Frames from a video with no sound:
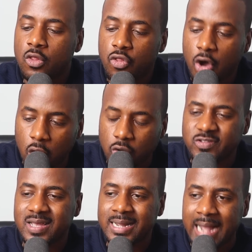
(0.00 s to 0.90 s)

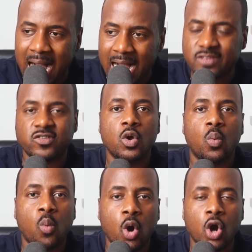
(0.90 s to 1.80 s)
Those guys
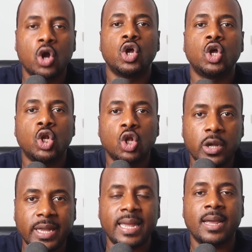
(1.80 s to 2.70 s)
were
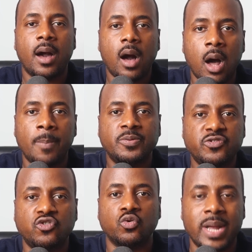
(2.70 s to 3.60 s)
looking
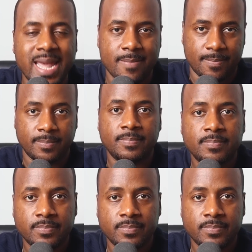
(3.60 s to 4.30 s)
up to him.